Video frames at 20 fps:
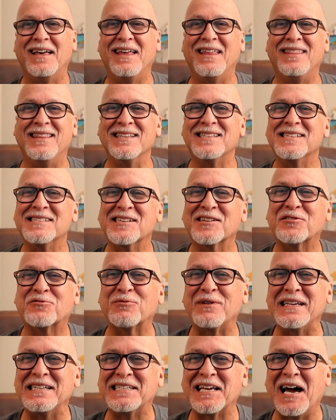This is a
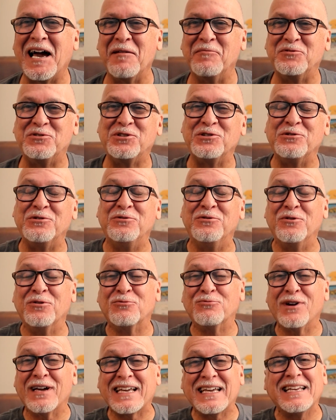great time to
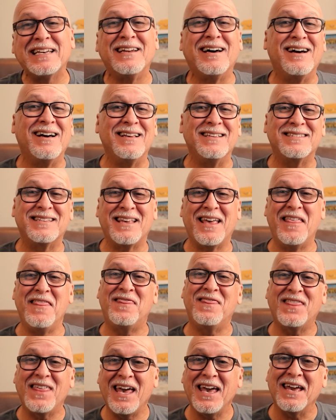recognize
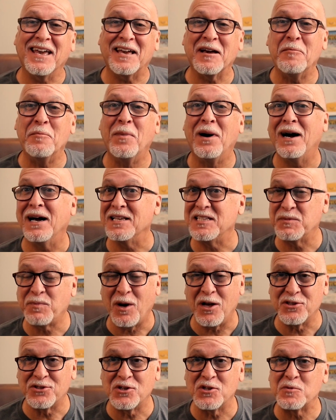and thank my
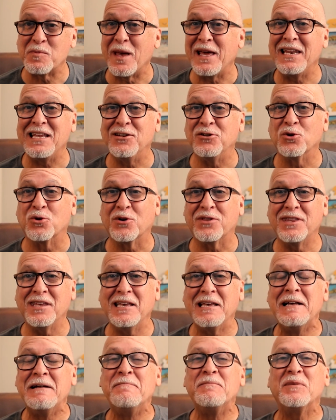sponsors, Manny and
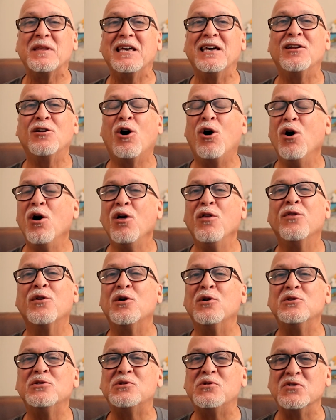Dorothy, and all
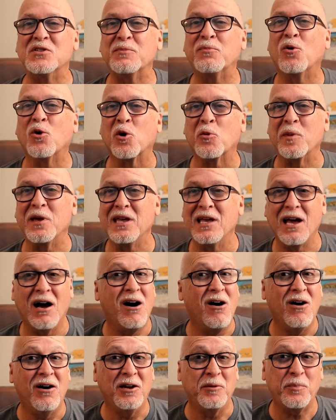those who support me
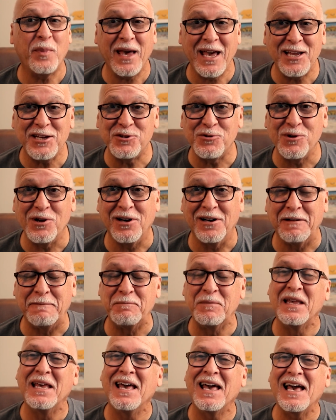on
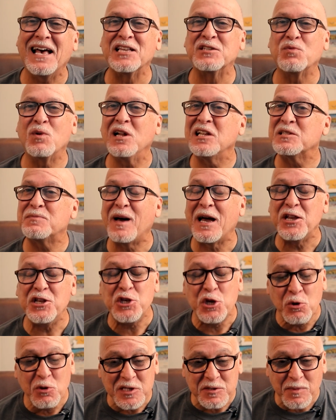Patreon, as well as my
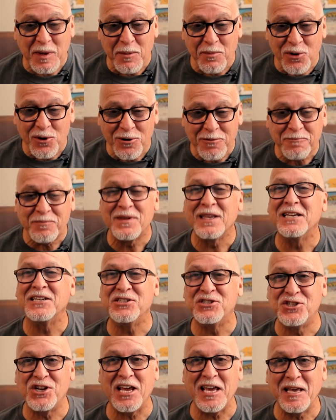newest member,
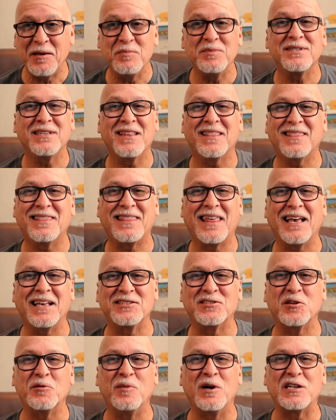James. Thanks
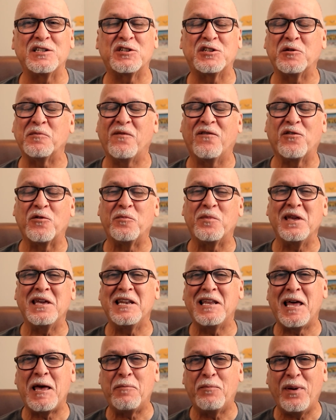so much for
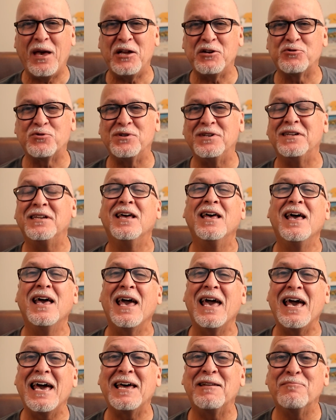being a patron,
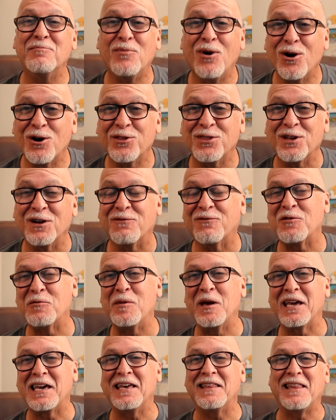and Martha for
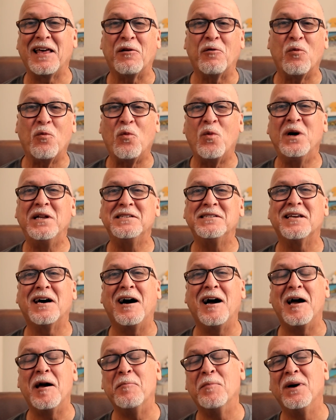making that
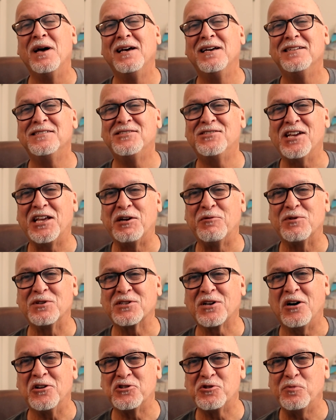one-time generous
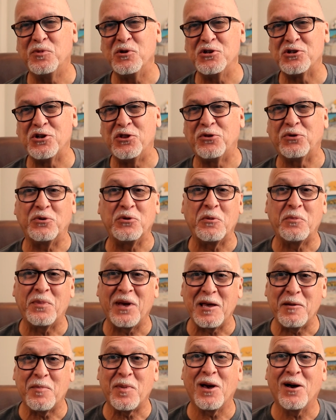contribution through
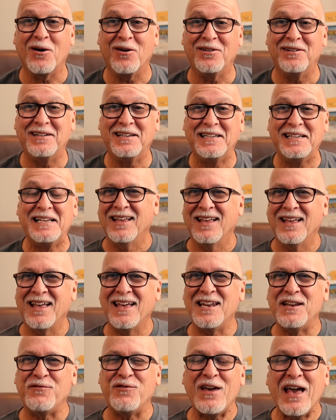PayPal.
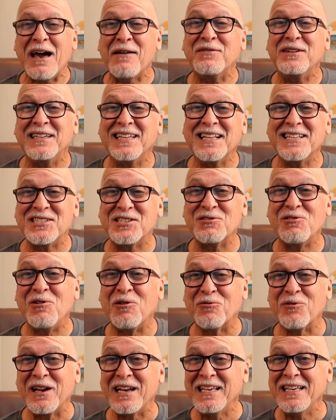And if you haven't done so
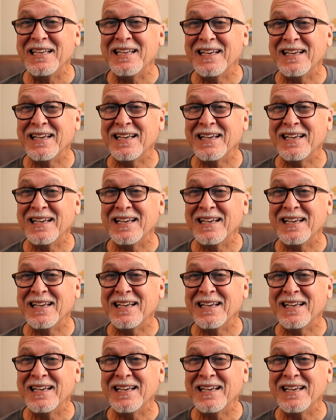already,